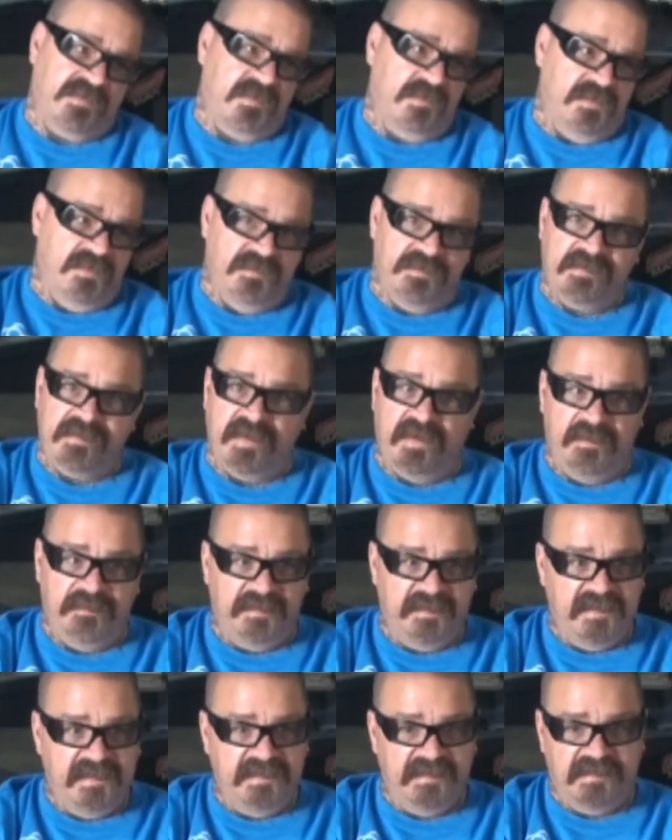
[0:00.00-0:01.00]
the clothing
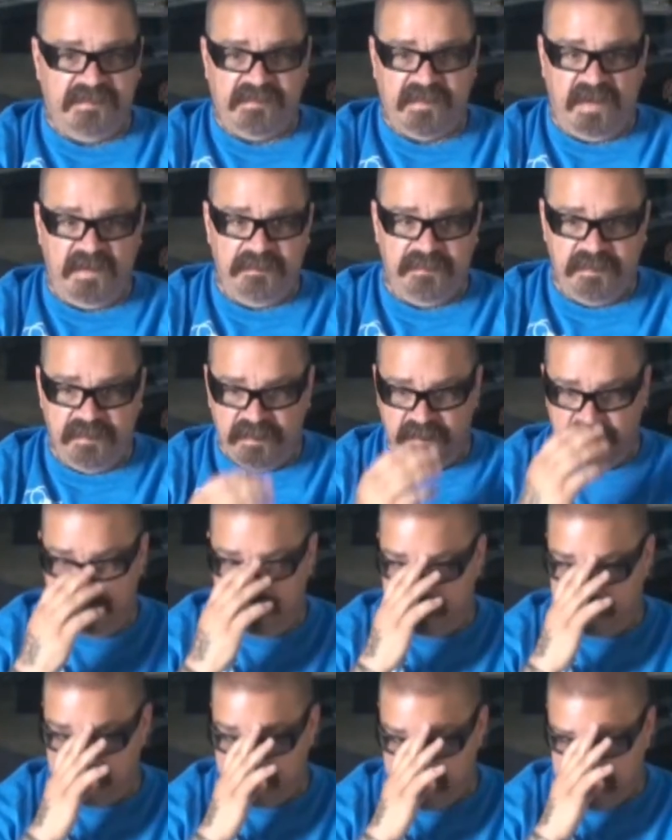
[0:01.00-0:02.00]
company to try to put
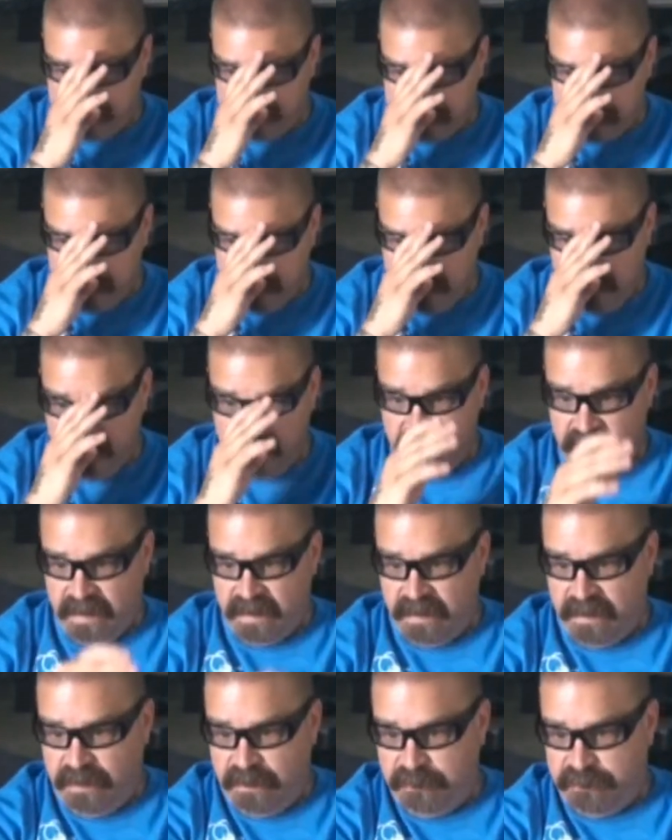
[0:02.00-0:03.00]

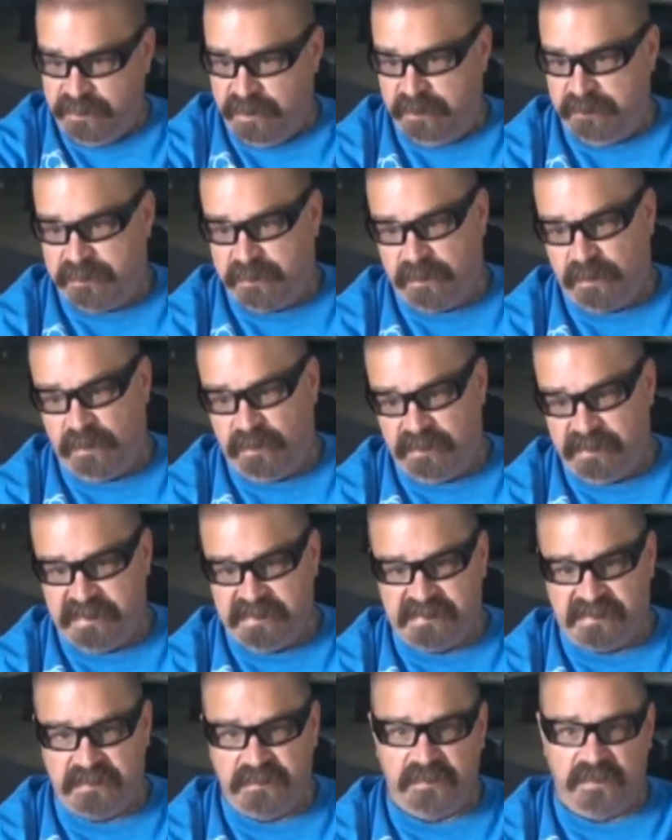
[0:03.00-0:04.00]

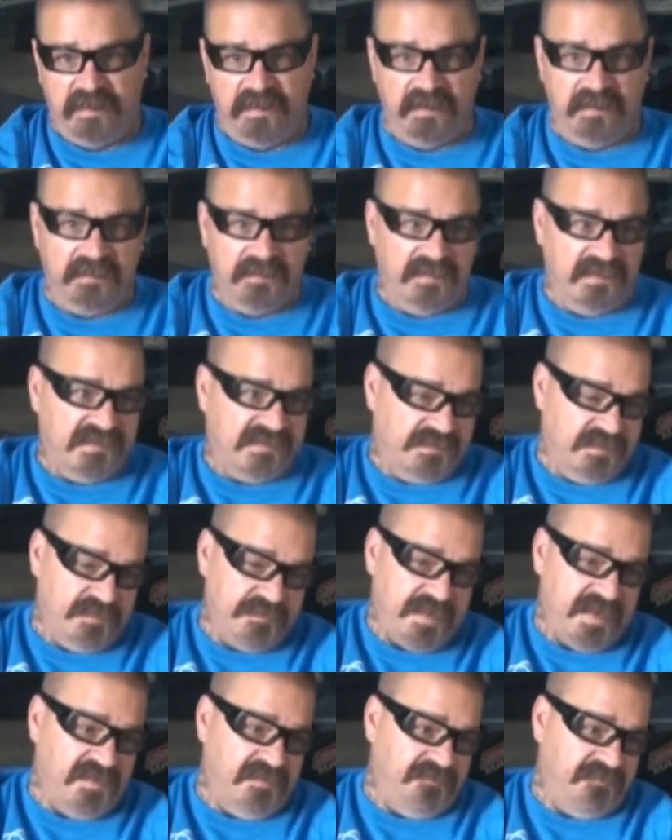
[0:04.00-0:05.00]
parolees to work, which
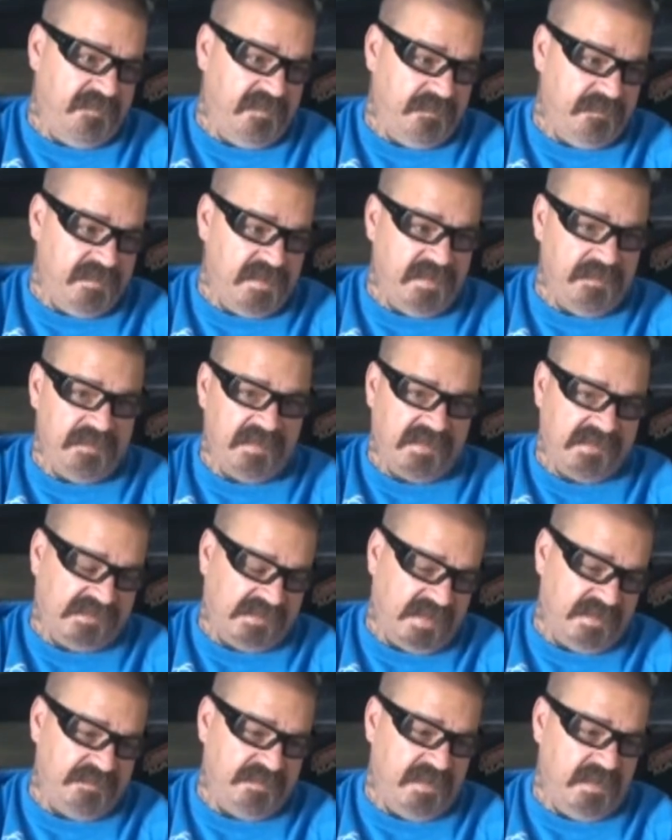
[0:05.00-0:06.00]
would benefit me because
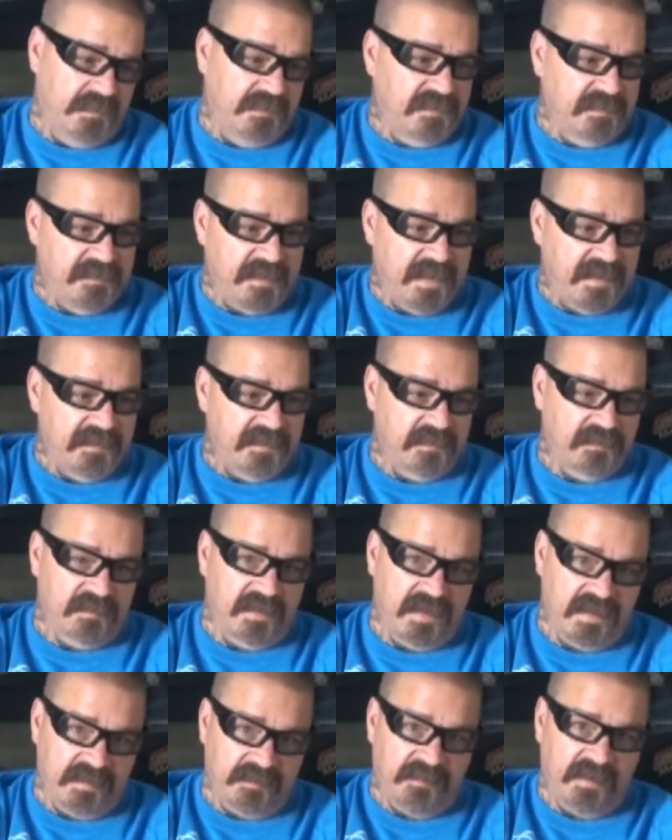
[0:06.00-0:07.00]
they'd be able to pay their
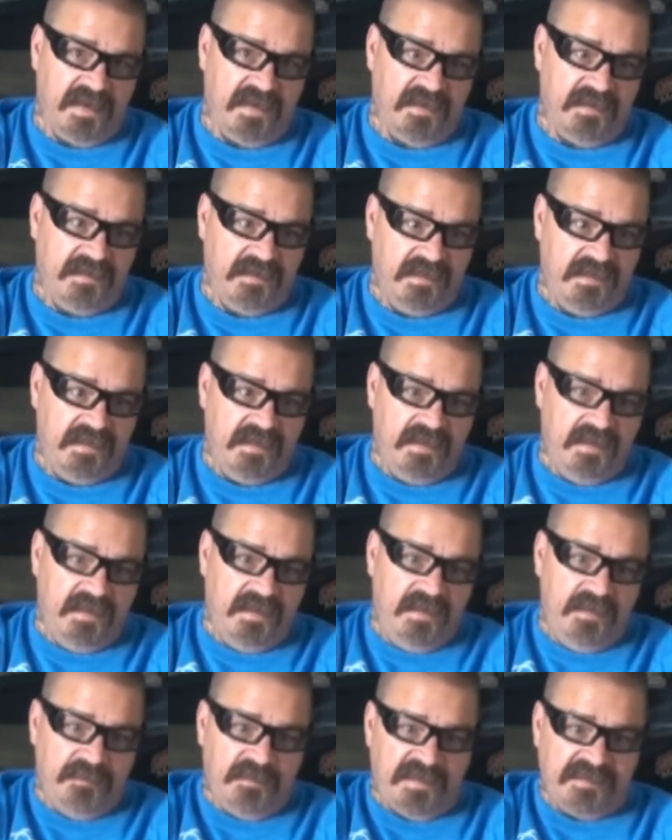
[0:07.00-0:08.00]
rent in my
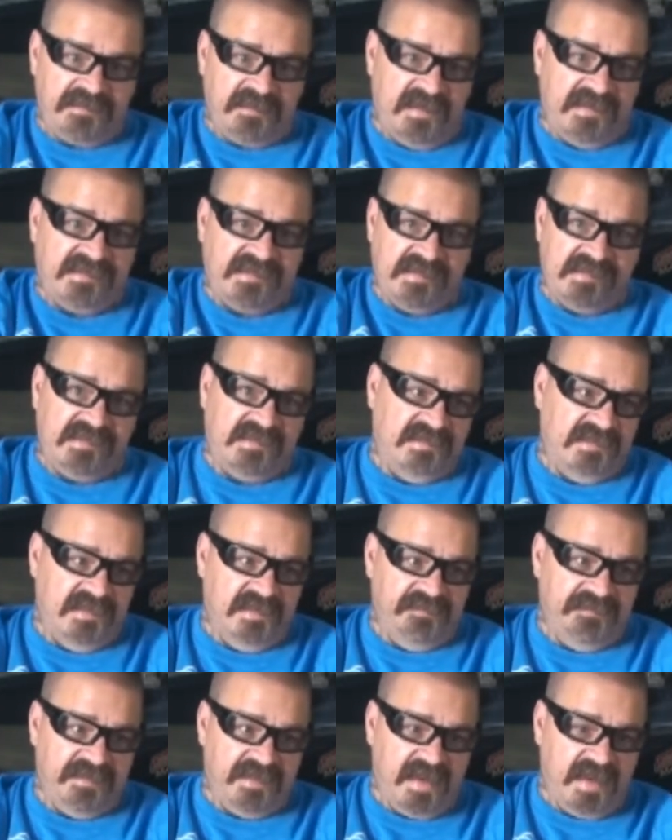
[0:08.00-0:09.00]
transitional
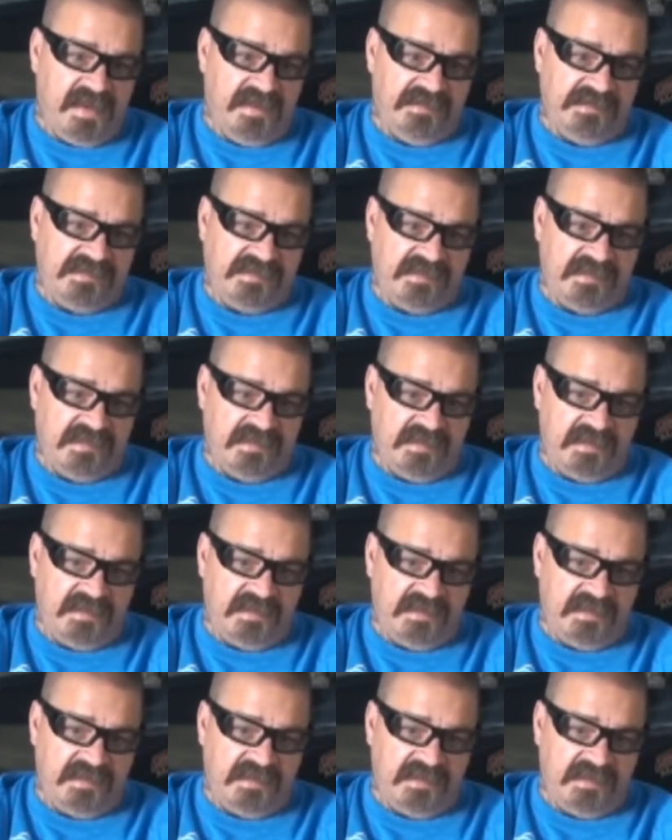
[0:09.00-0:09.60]
living house,